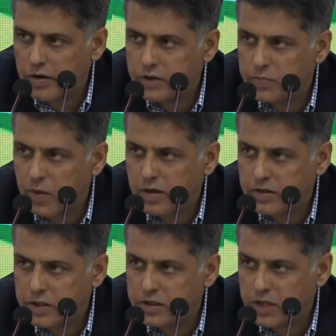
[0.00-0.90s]

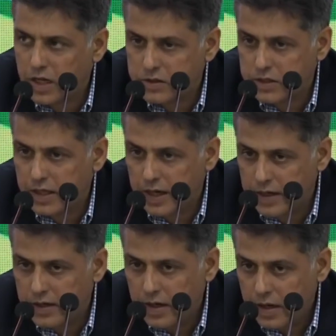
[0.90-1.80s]
party a chance
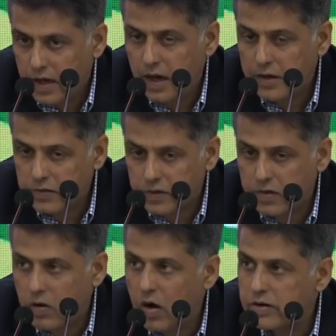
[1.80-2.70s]
again, I think the
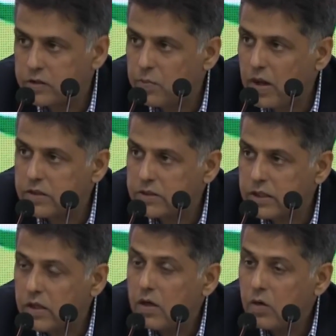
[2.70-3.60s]
Congress party
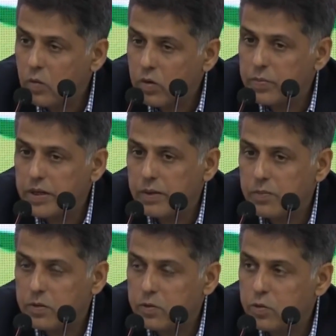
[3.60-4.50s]
would be
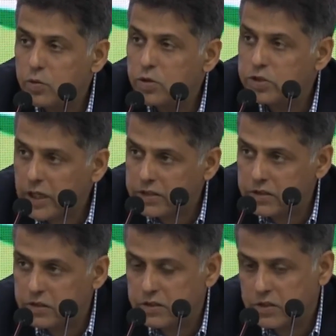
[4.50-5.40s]
able to do
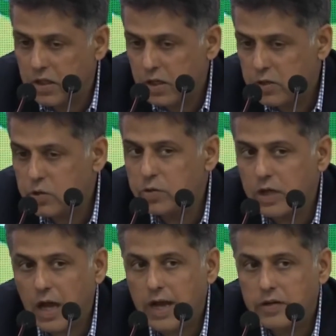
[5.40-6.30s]
justice to the
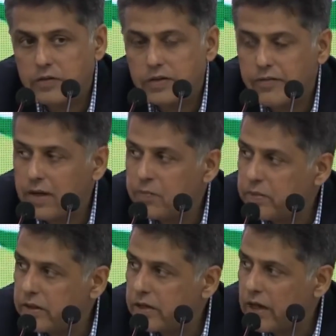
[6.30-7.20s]
kind of
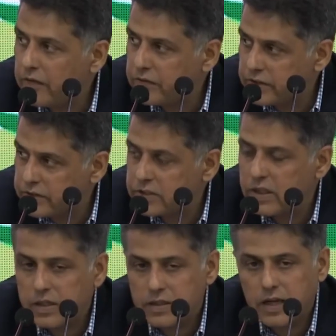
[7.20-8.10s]
development and governance
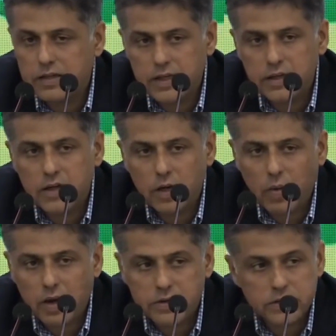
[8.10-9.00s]
that Delhi
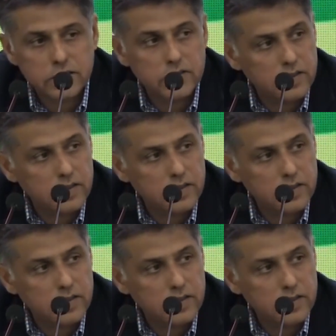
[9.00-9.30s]
requires.